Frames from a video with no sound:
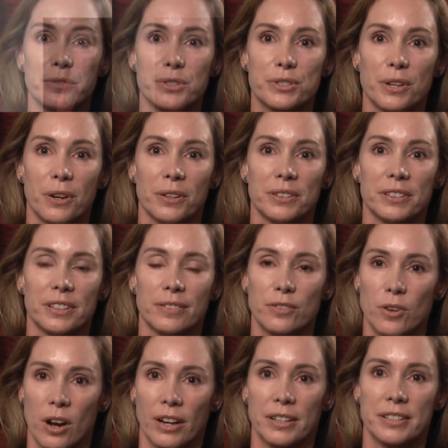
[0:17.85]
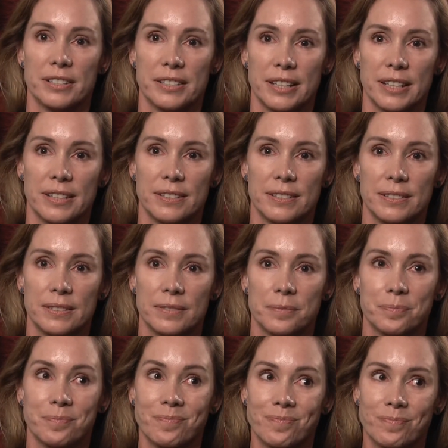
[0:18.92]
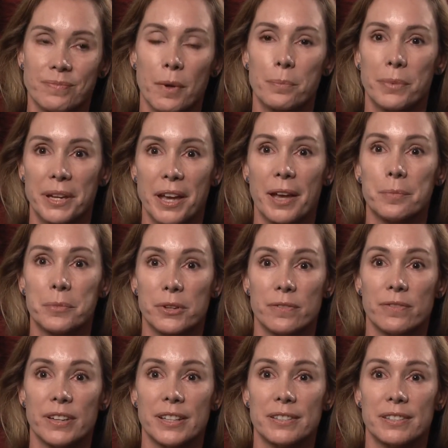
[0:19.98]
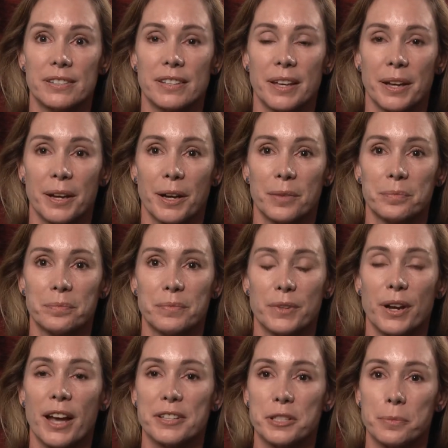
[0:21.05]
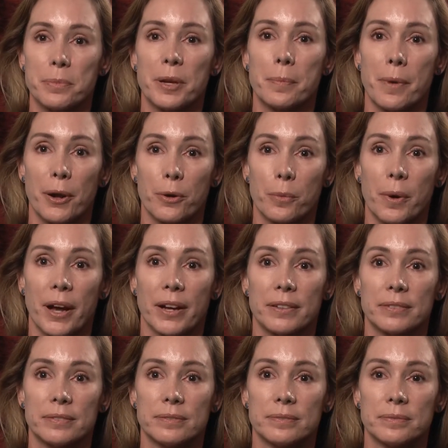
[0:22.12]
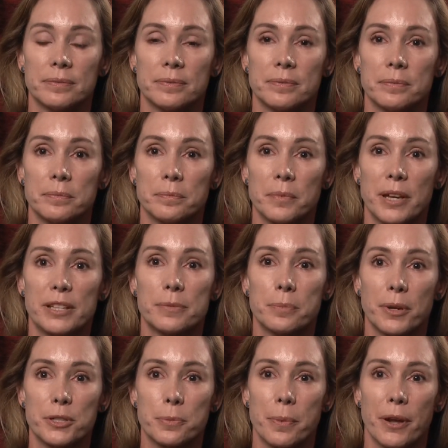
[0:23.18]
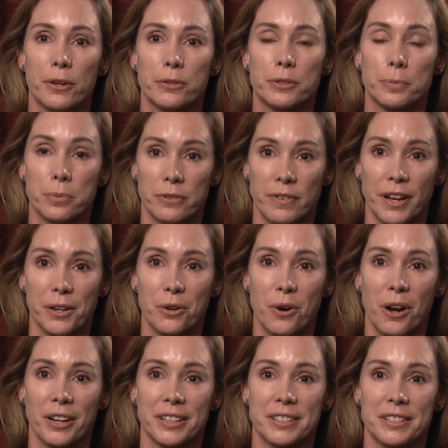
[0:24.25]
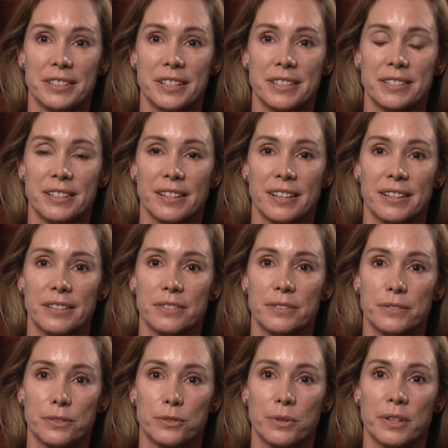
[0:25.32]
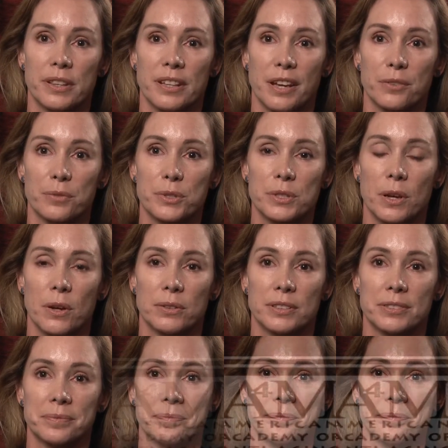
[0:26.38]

result of chronic disease. Became convinced that there has to be a better way. It's much better to prevent chronic disease than it is to treat the end result.